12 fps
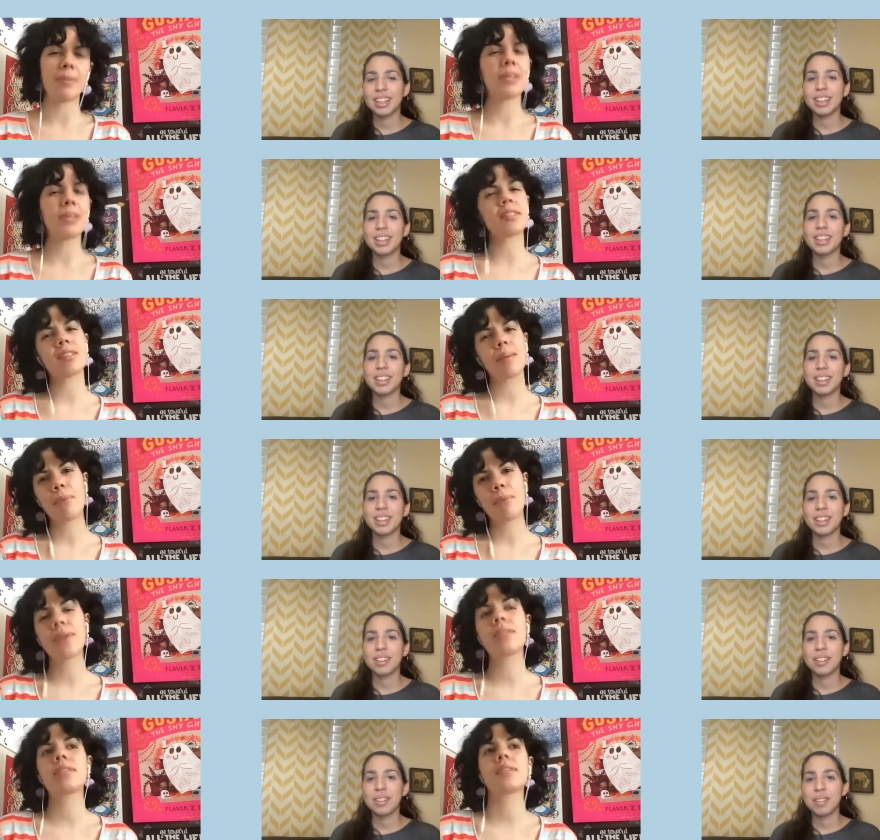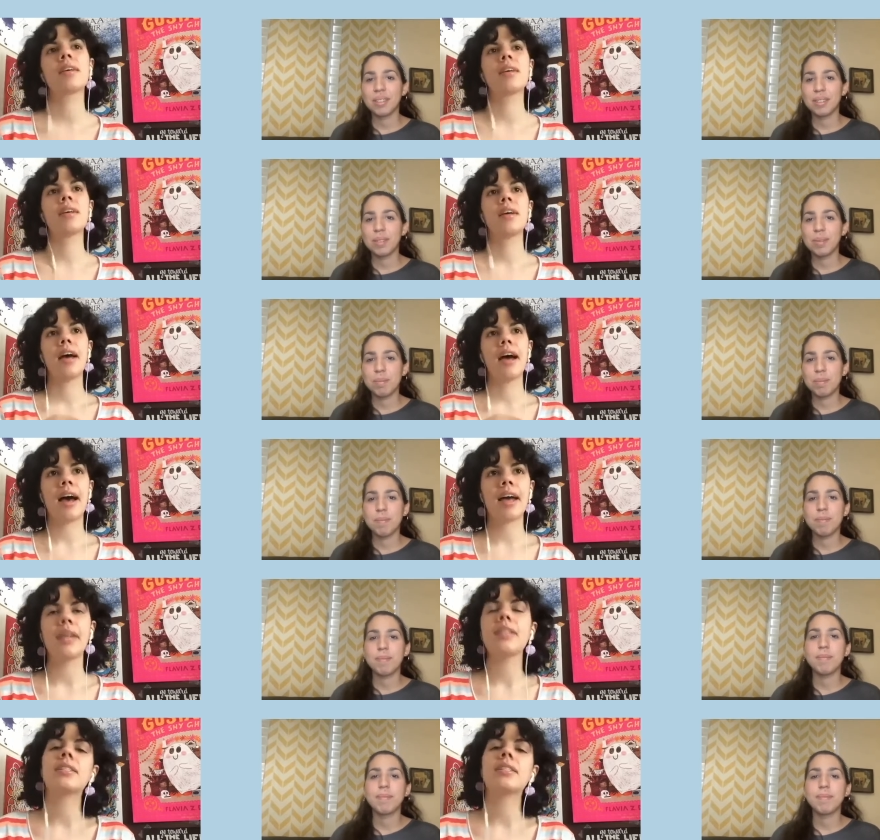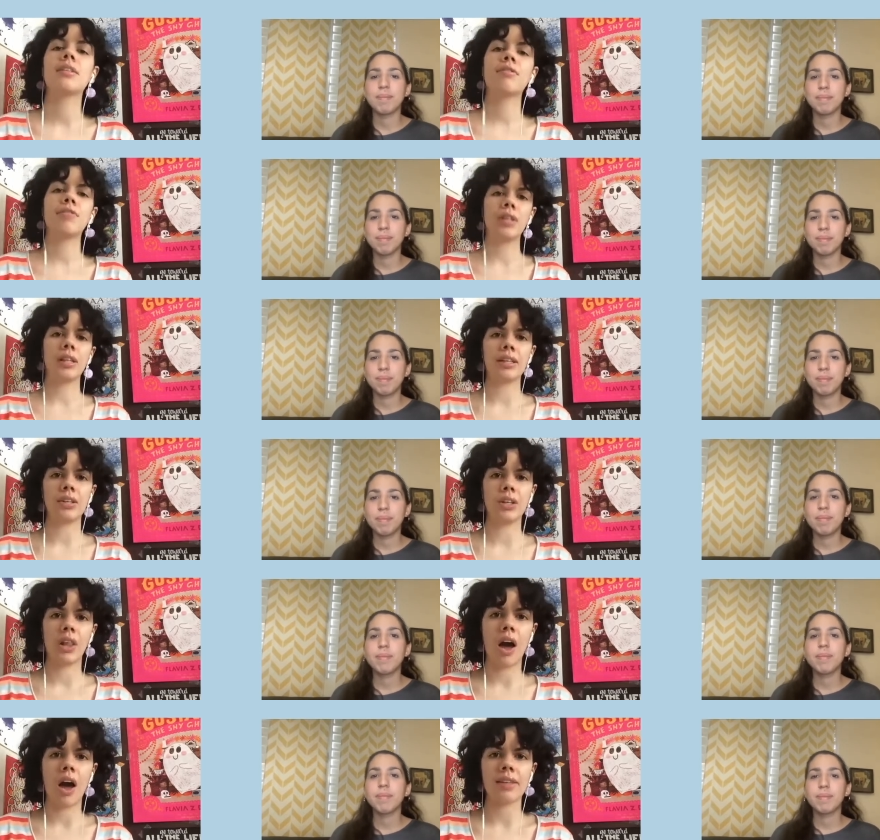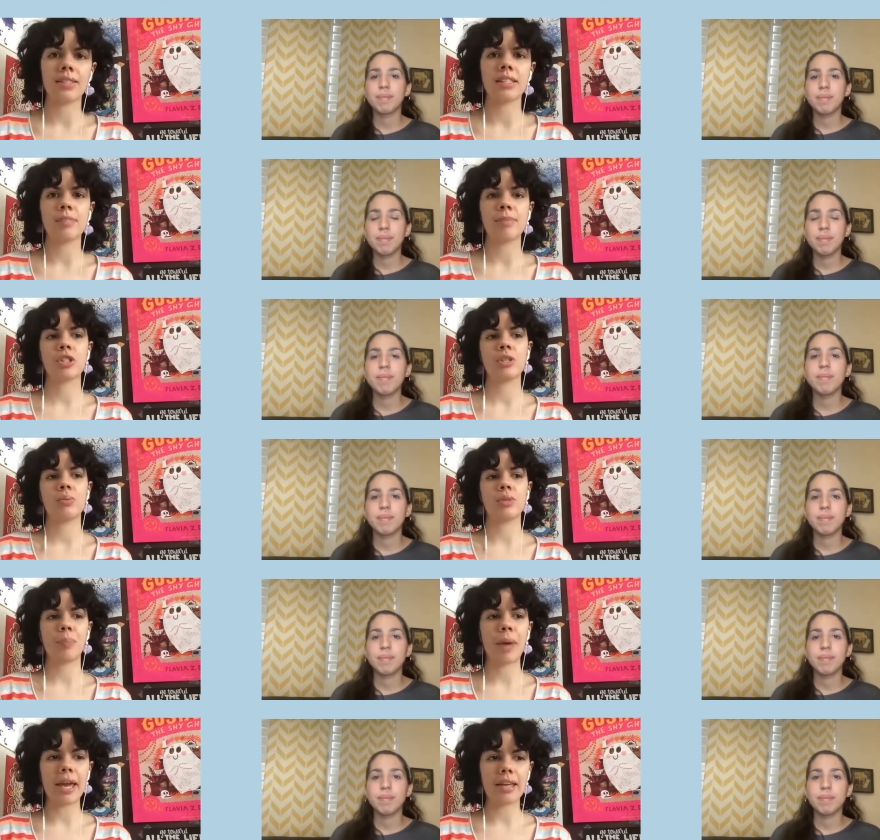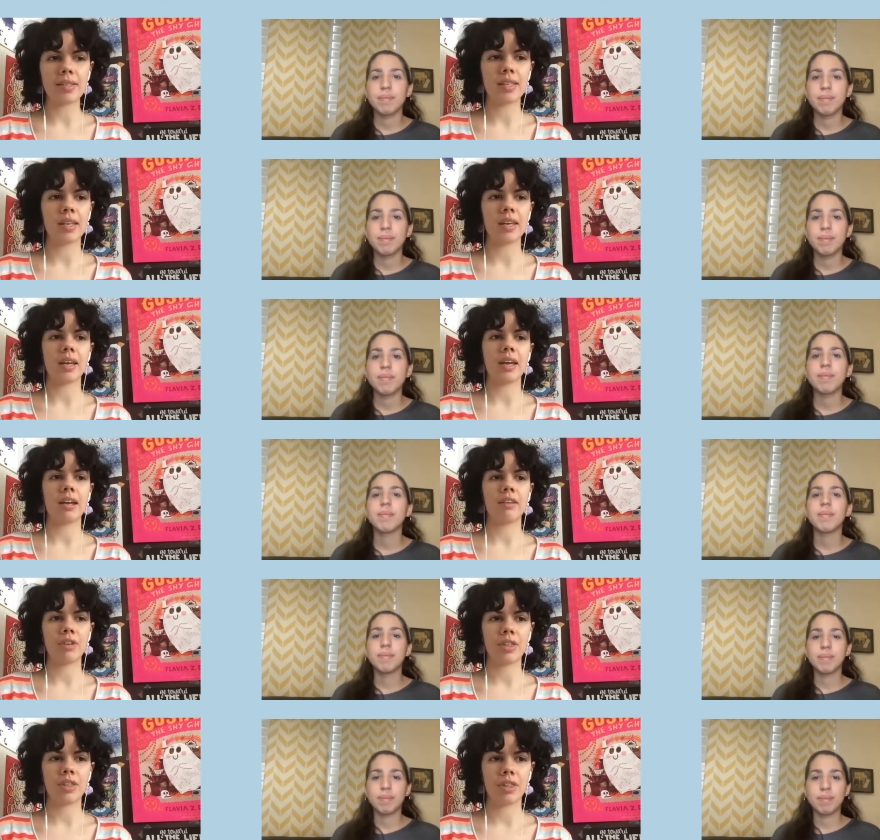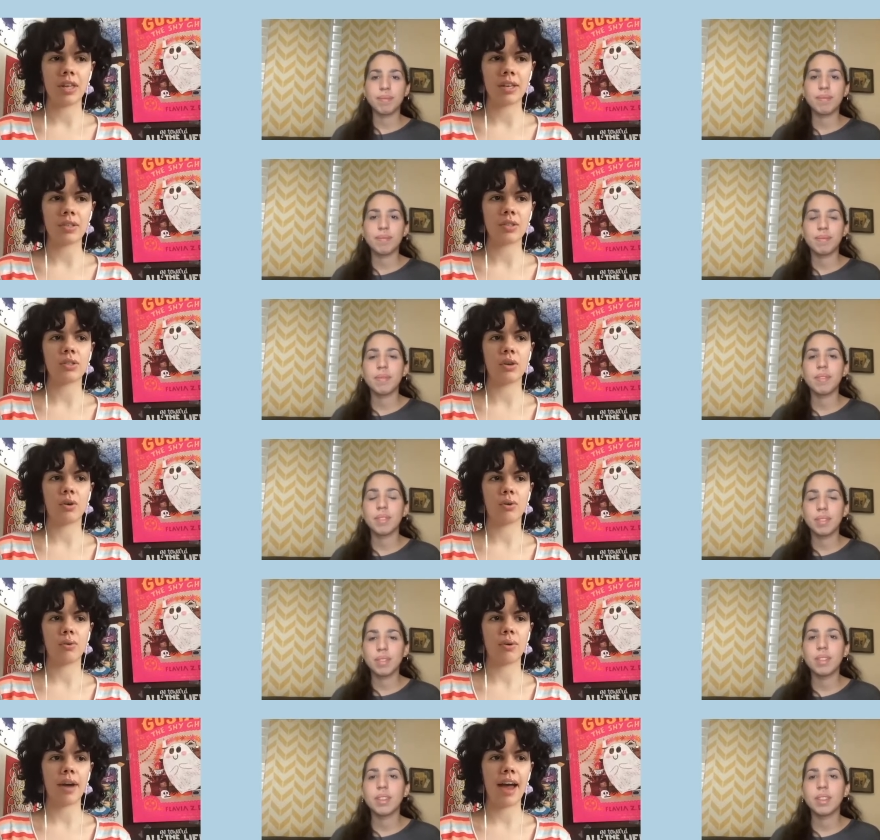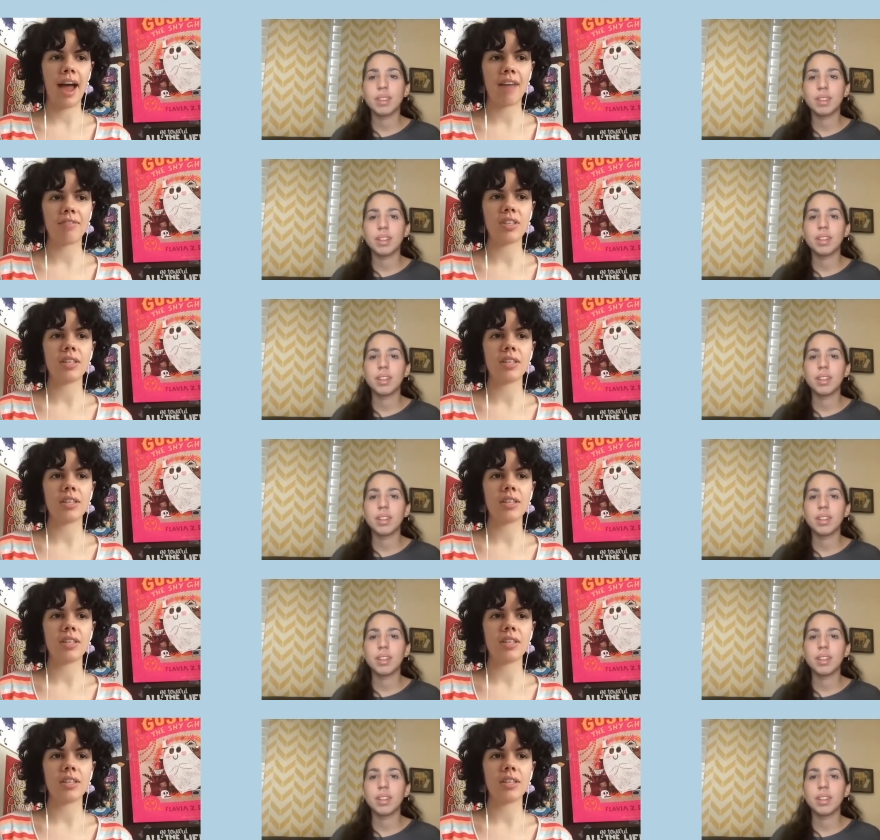Speaker 1: at some points I did feel a little lost, especially with pacing and everything. So having